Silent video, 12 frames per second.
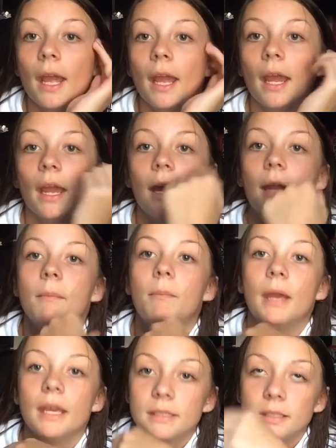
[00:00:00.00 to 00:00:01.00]
And
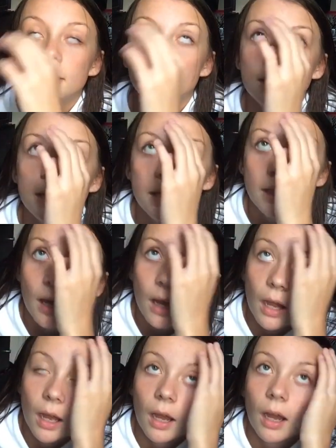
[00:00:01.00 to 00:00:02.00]
basically,
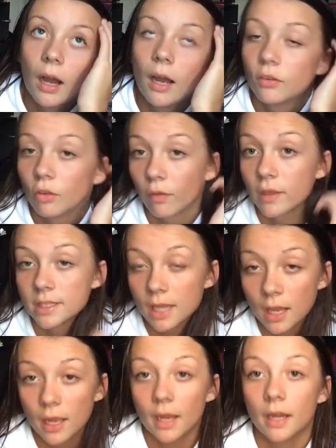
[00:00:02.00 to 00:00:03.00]
I saw the
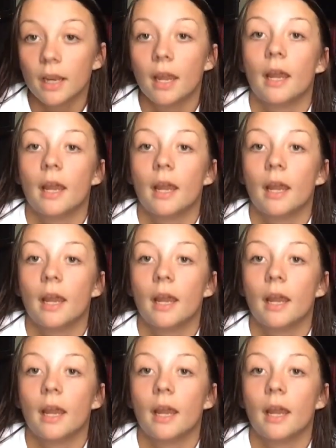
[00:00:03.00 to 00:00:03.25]
sign